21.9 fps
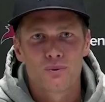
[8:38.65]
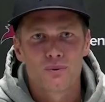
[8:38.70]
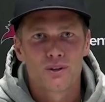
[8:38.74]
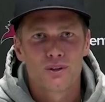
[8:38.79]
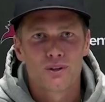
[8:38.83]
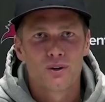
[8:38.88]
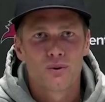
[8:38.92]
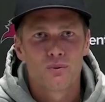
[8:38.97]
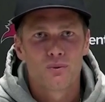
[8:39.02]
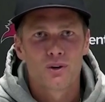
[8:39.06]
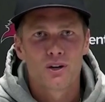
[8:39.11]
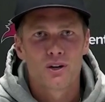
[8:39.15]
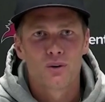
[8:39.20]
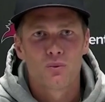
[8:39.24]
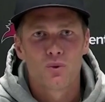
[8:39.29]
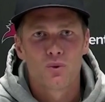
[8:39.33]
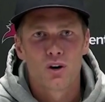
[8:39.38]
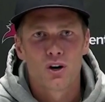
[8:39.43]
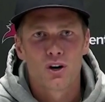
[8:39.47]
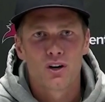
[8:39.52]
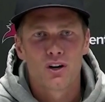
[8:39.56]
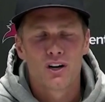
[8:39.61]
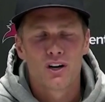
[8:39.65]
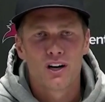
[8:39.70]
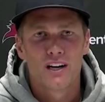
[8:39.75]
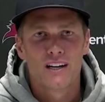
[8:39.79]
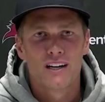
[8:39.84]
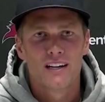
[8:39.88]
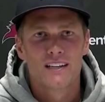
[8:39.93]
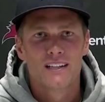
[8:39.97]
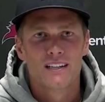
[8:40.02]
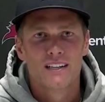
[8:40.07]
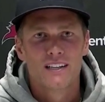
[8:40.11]
you know we're going to work
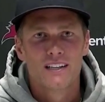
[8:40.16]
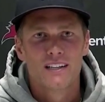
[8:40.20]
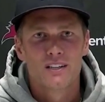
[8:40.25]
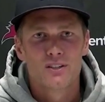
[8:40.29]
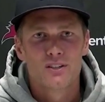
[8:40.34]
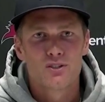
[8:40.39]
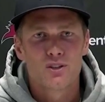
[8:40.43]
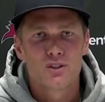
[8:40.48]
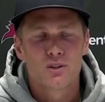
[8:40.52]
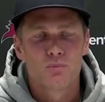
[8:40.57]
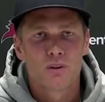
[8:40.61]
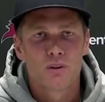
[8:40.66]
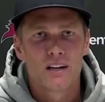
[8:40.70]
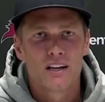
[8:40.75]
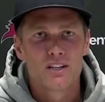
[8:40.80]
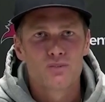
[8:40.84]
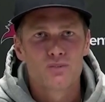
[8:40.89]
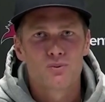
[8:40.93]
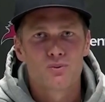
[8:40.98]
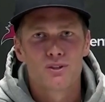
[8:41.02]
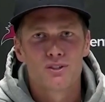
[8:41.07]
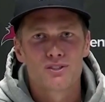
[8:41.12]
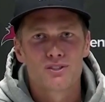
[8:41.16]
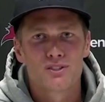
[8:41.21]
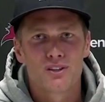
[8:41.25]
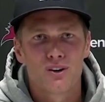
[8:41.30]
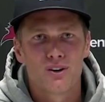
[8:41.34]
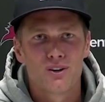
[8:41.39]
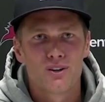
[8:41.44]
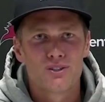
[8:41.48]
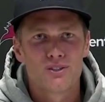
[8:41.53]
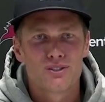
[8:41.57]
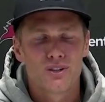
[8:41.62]
on and these are the plays we're
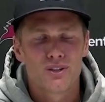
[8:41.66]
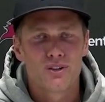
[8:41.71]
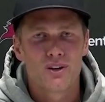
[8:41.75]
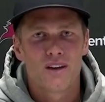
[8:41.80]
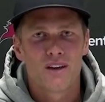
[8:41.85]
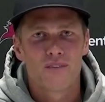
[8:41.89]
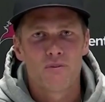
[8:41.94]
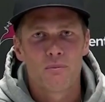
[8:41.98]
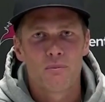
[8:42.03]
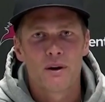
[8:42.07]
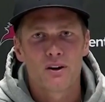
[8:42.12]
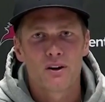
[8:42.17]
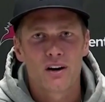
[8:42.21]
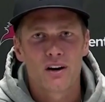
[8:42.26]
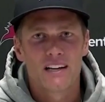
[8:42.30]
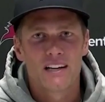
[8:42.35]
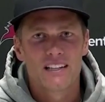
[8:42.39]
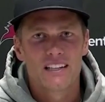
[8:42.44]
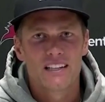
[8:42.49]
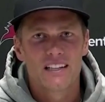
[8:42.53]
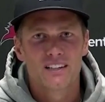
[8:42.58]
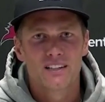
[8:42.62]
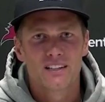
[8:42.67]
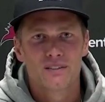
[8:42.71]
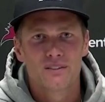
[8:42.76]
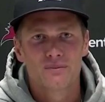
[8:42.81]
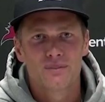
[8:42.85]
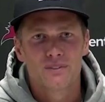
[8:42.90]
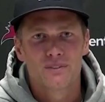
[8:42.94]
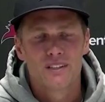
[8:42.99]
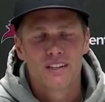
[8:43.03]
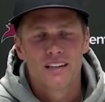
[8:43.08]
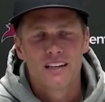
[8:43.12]
installing so you have a better idea
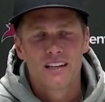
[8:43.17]
of